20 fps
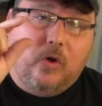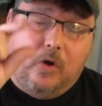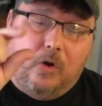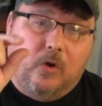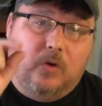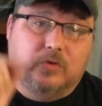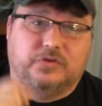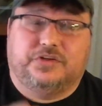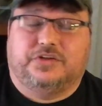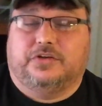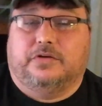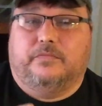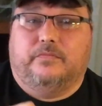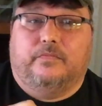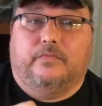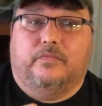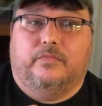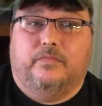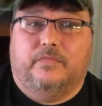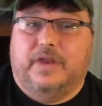hose.
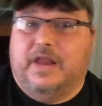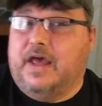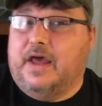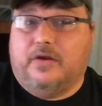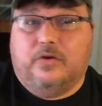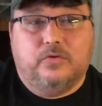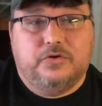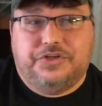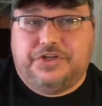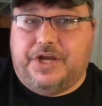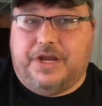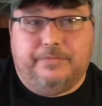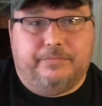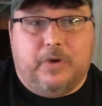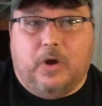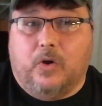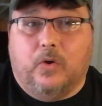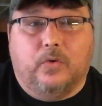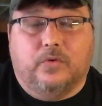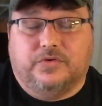Not no cheap
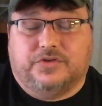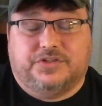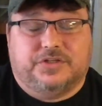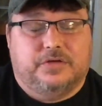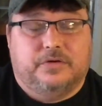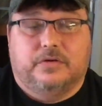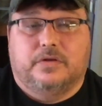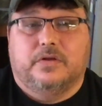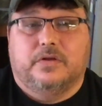hose.